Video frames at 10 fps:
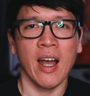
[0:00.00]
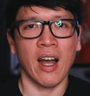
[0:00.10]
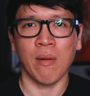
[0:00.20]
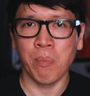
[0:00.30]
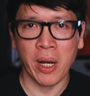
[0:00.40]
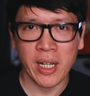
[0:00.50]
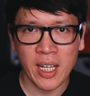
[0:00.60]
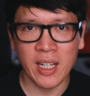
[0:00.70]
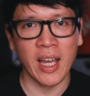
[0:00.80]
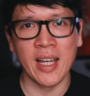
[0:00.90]
Uh, but
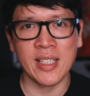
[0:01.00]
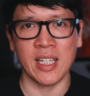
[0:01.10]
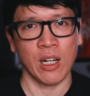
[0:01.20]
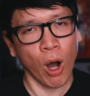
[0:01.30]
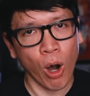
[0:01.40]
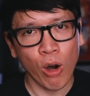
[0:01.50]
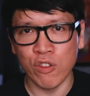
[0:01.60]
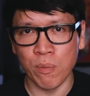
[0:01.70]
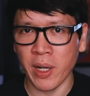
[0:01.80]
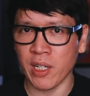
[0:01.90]
in headset, all of
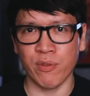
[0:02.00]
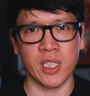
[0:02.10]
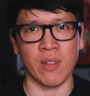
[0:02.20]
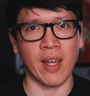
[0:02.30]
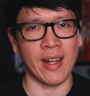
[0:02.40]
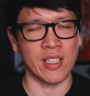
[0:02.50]
the benefits of that,